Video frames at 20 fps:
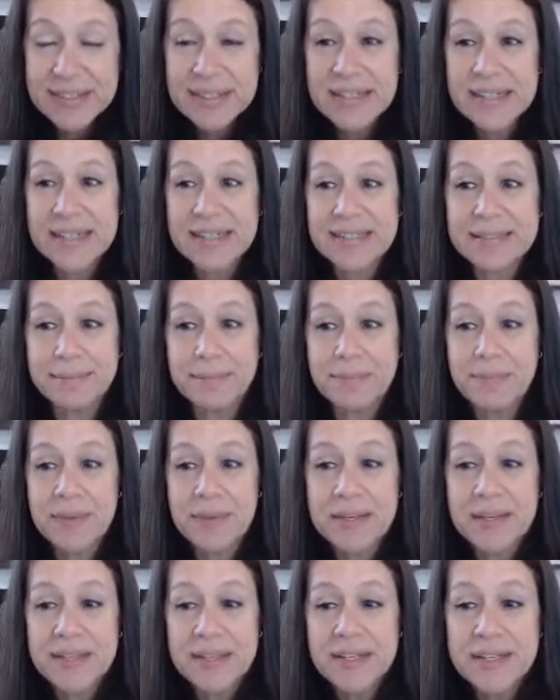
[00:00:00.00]

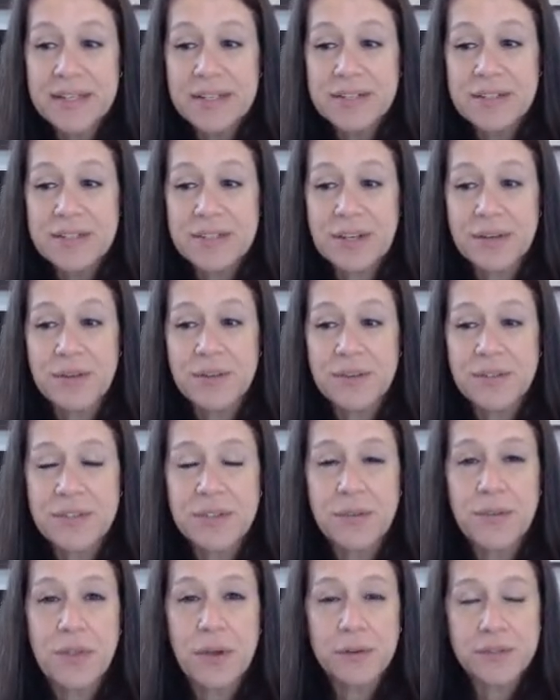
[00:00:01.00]
So
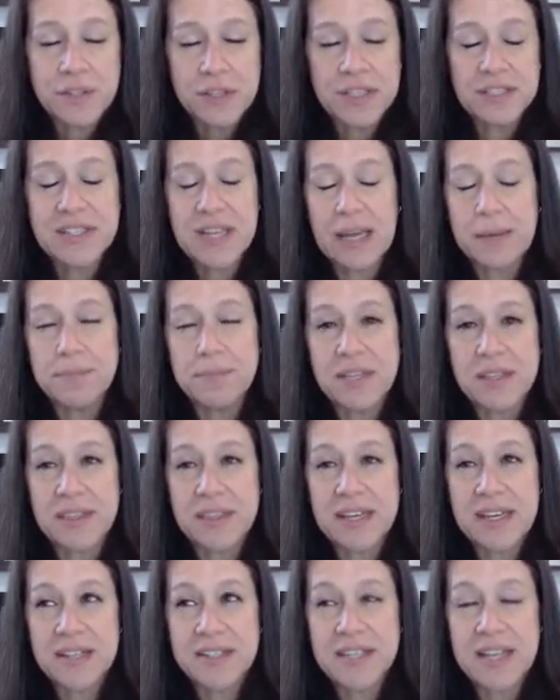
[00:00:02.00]
those are the types of
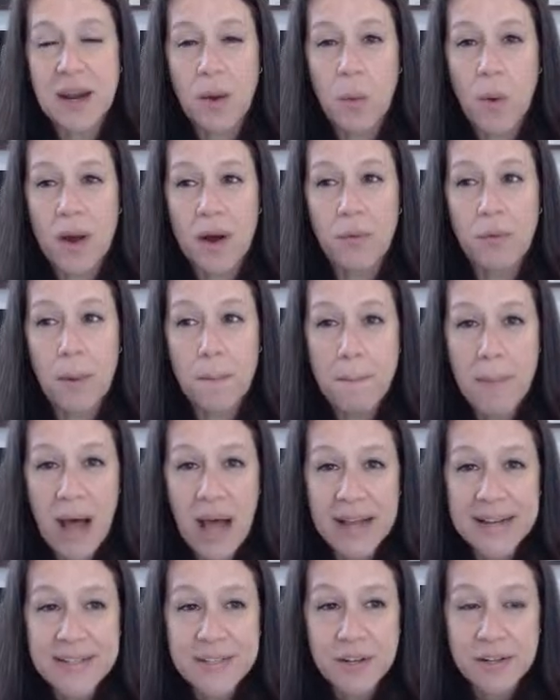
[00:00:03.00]
things that I want to
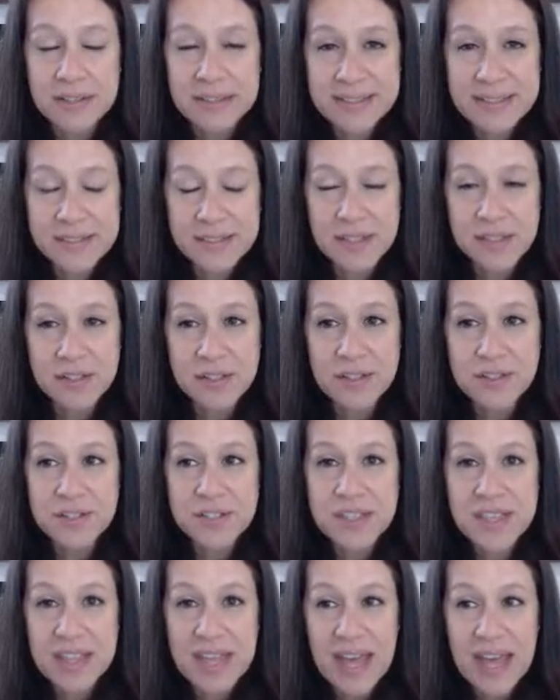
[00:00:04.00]
remind our
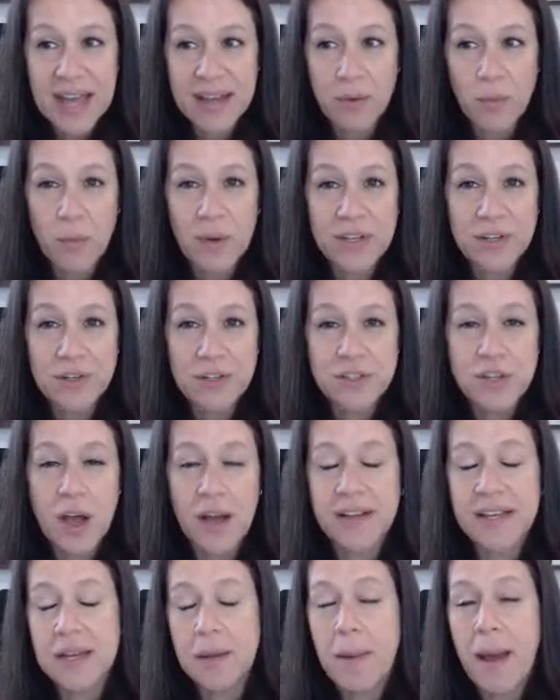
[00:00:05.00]
listeners, that when you're
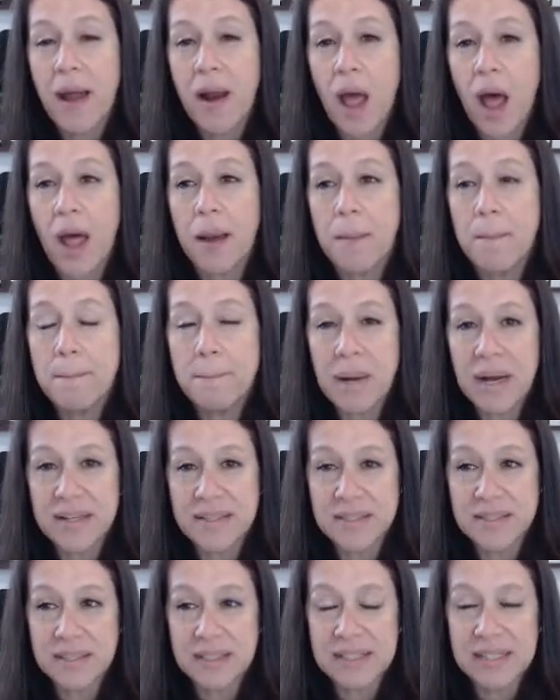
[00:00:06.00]
talking about
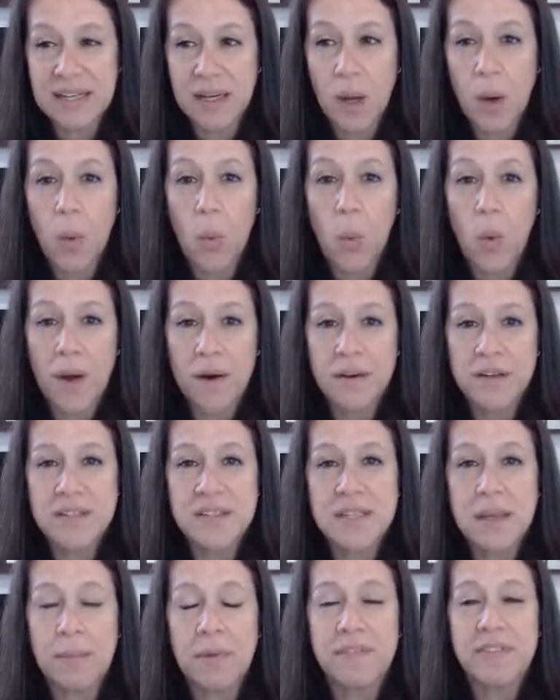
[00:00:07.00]
unbundling, what are
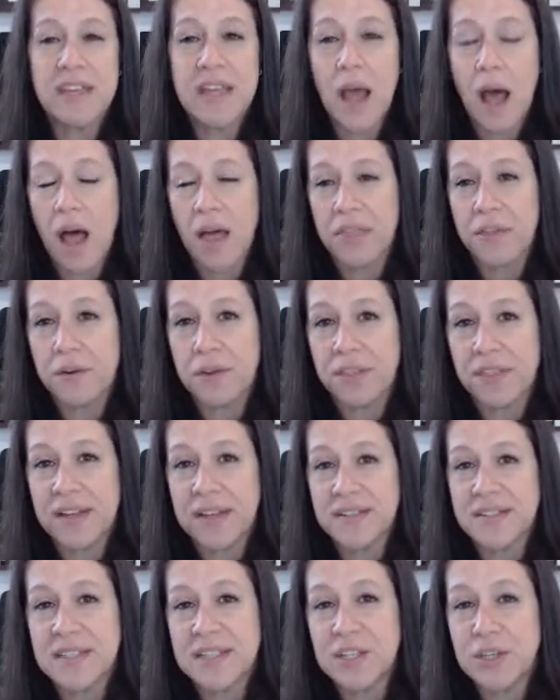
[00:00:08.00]
some of the other
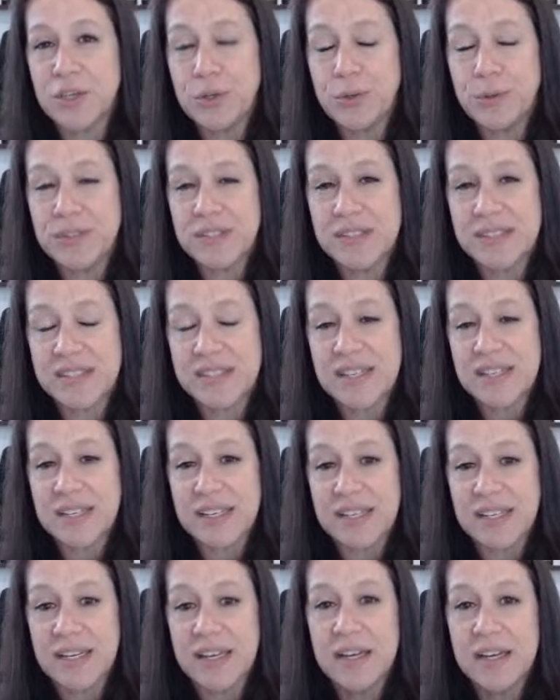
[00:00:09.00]
things that you
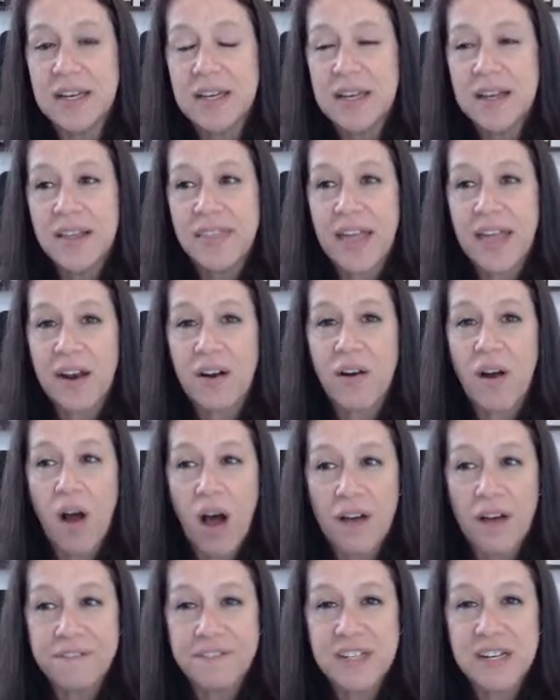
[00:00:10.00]
see that are
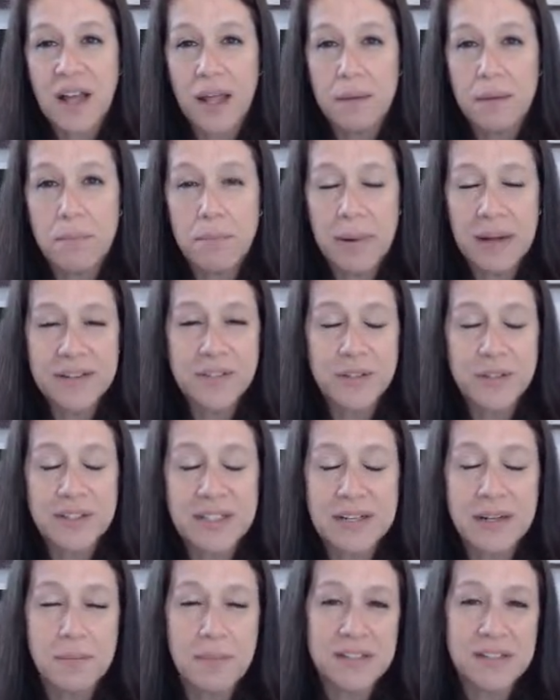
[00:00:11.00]
often unbundled
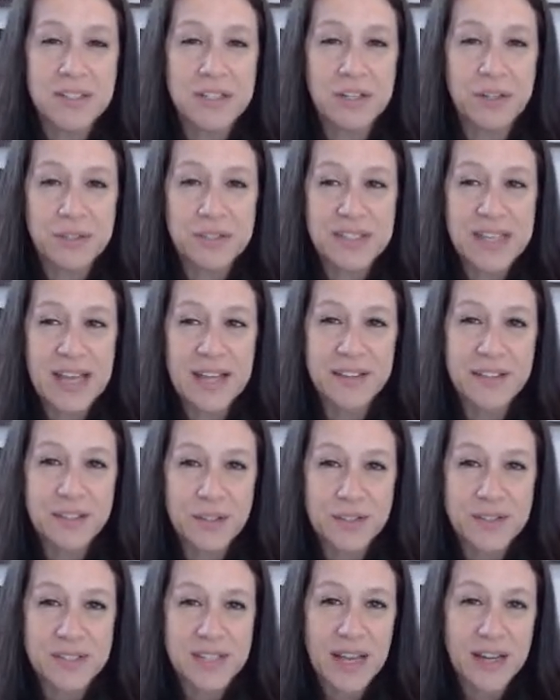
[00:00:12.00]
in the
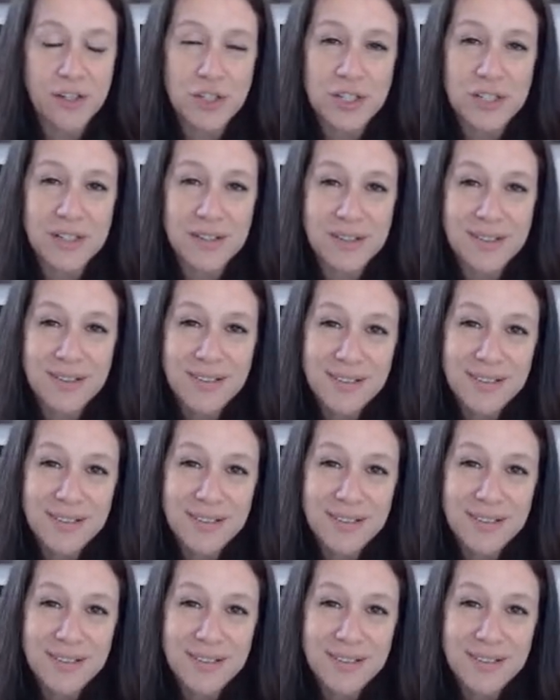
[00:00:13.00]
musculoskeletal section?